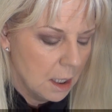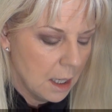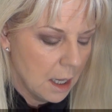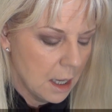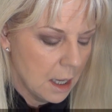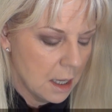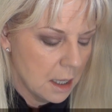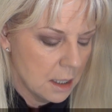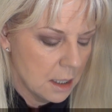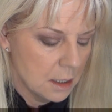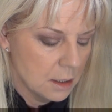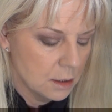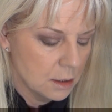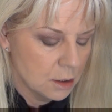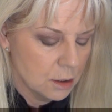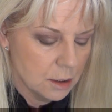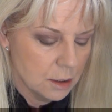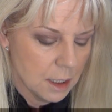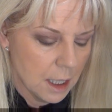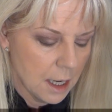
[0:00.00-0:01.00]
And
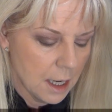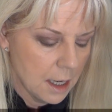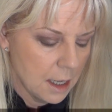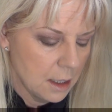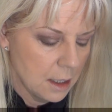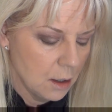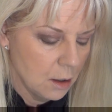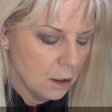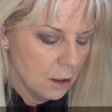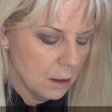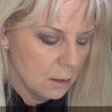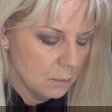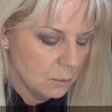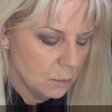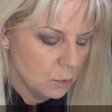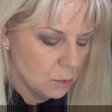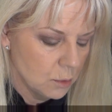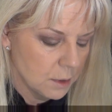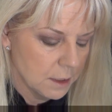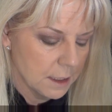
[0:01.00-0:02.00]
today
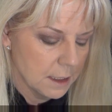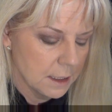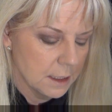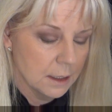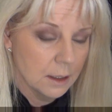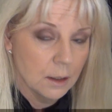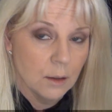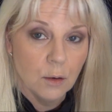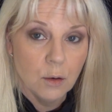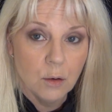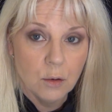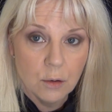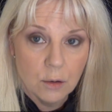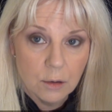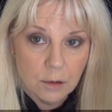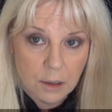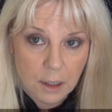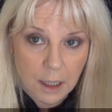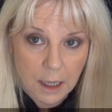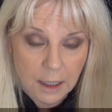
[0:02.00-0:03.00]
I'm using
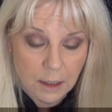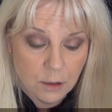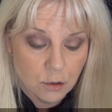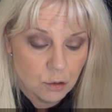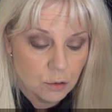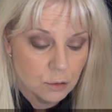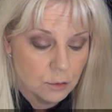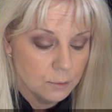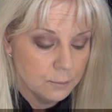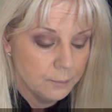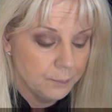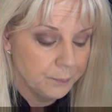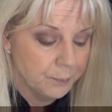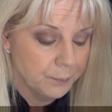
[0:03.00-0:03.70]
Earth Angel,